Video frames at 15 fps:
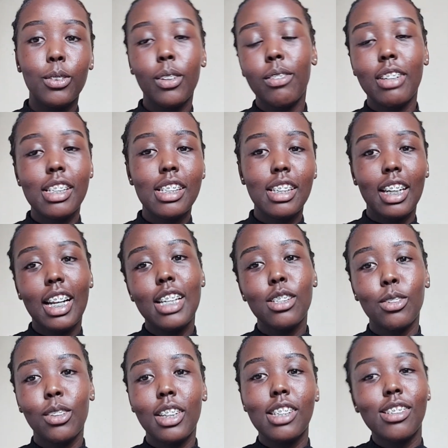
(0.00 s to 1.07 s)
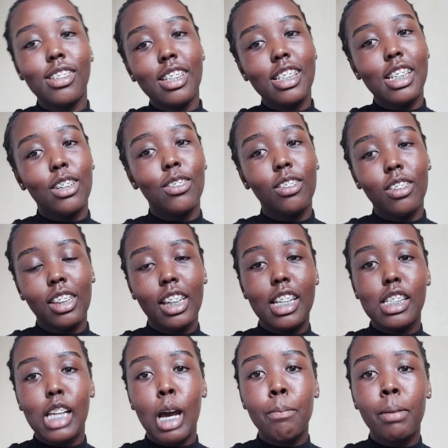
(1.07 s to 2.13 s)
first class honors or a second class
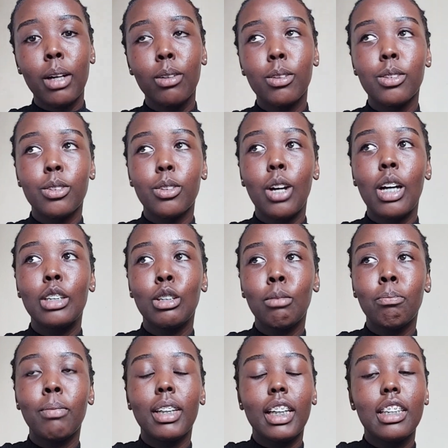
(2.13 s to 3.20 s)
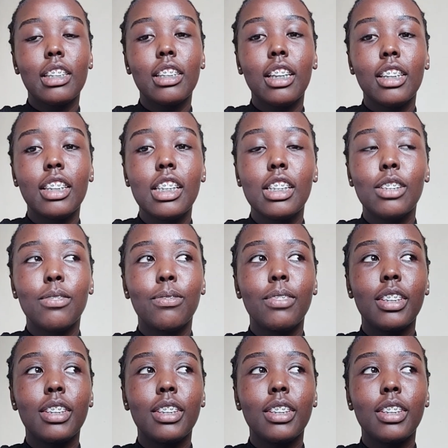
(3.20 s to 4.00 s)
upper, because our job market in Kenya is